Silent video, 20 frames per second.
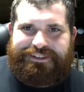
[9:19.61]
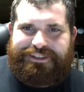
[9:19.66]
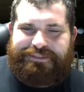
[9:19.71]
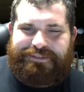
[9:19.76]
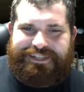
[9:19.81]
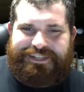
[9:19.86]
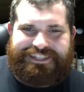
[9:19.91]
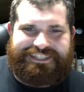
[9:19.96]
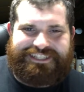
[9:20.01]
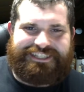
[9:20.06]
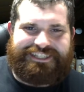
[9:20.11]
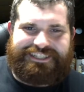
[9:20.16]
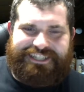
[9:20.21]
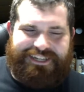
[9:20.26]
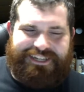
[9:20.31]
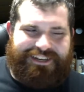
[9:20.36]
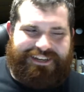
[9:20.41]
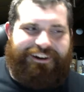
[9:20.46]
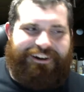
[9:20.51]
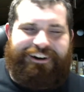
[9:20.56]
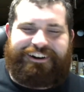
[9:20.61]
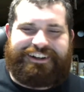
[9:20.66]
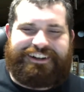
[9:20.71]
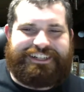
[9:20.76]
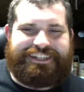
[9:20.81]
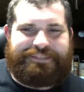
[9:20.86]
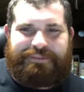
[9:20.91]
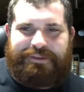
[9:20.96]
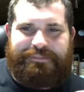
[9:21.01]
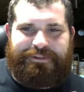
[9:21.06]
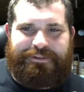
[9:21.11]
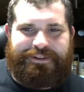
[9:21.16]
because he just like hugs people.